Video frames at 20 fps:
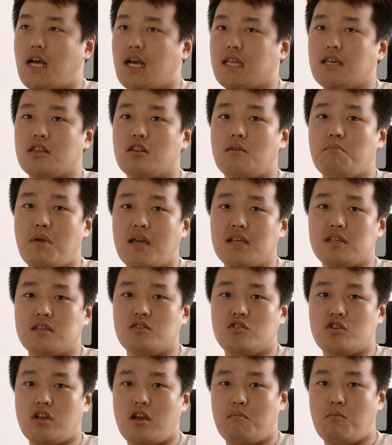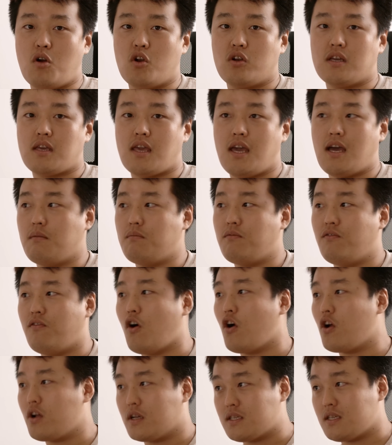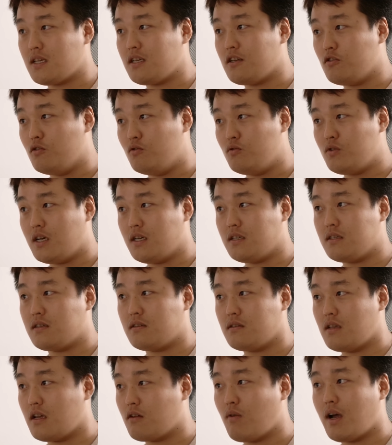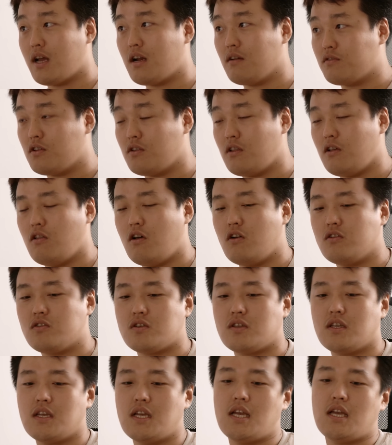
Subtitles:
I think the basis share market cap far exceeded Luna's like right after they launched.